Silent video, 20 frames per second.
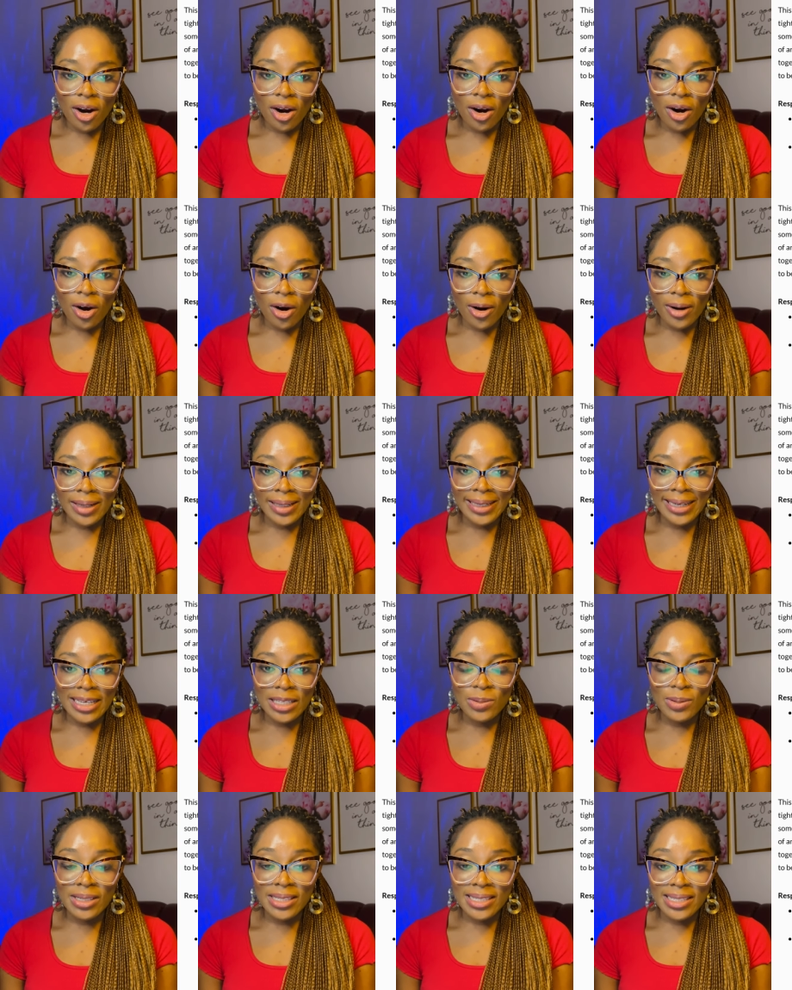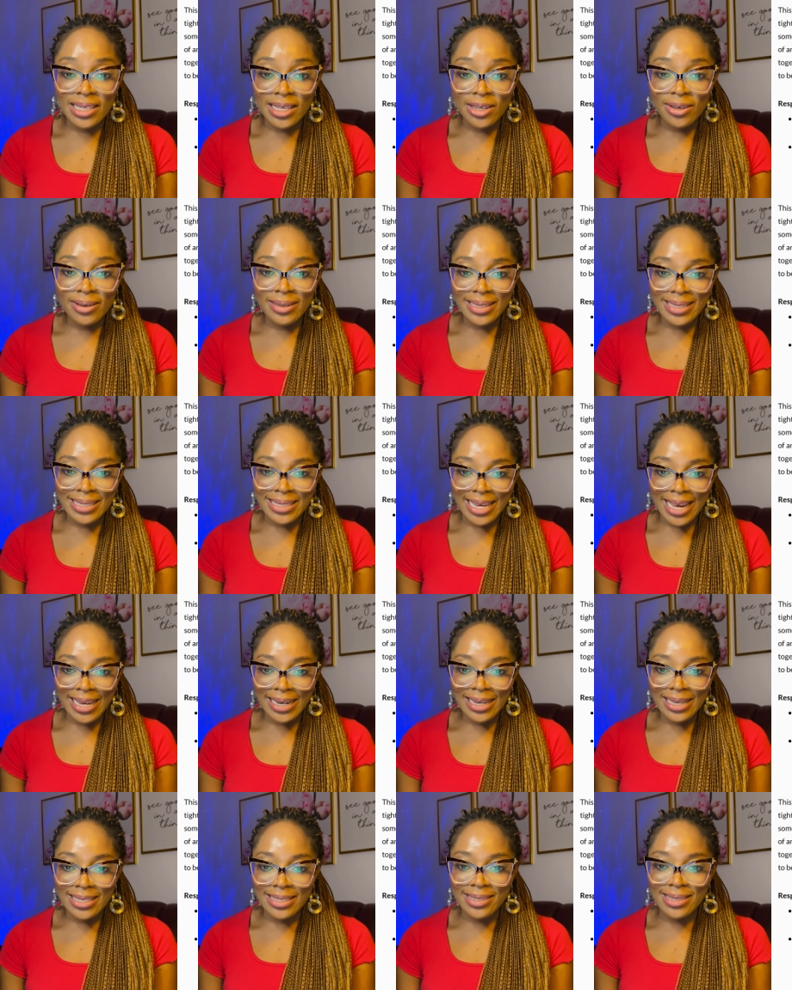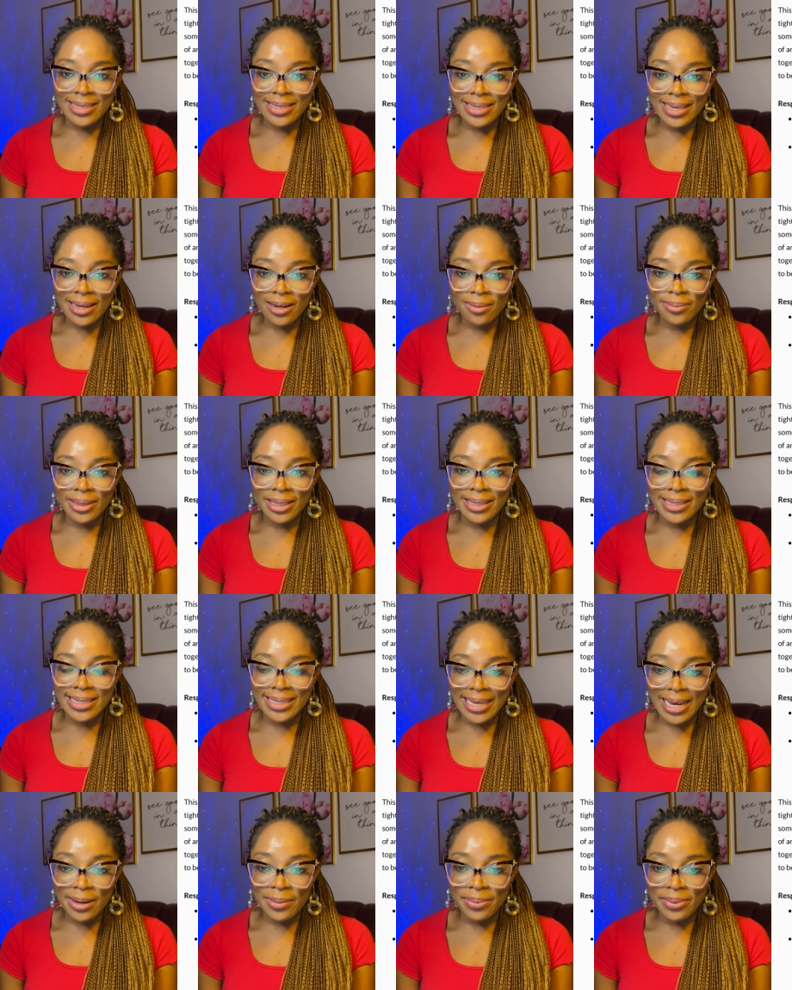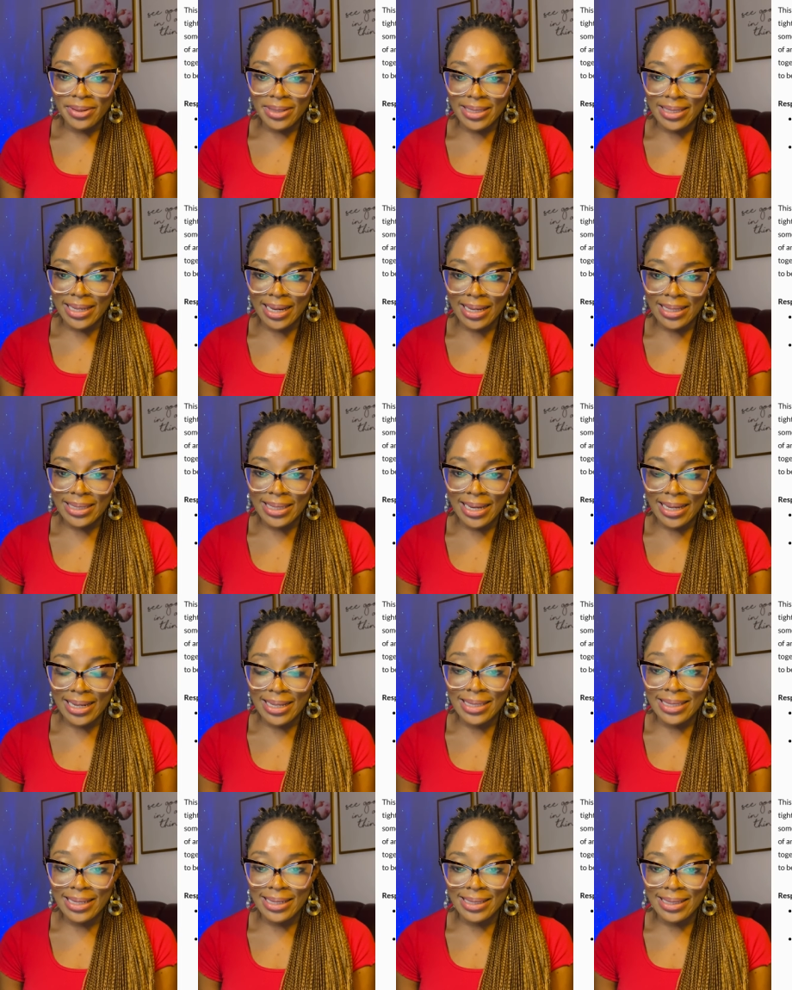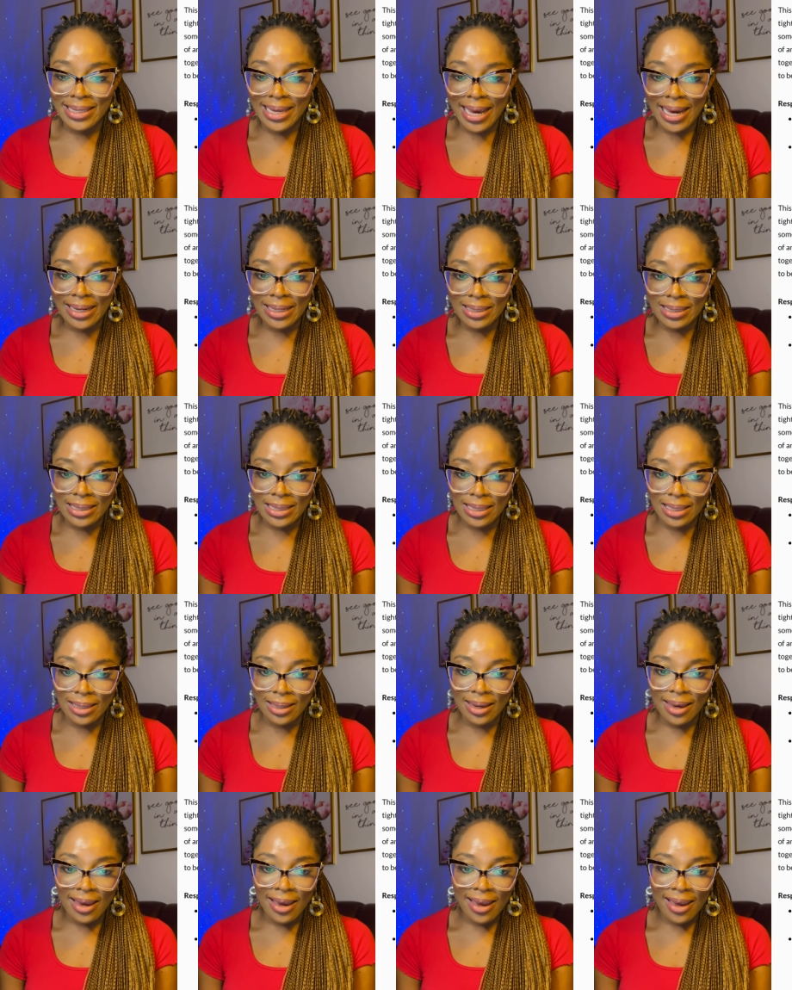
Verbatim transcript: Coordinate with senior designers to set up the design process in its entirety.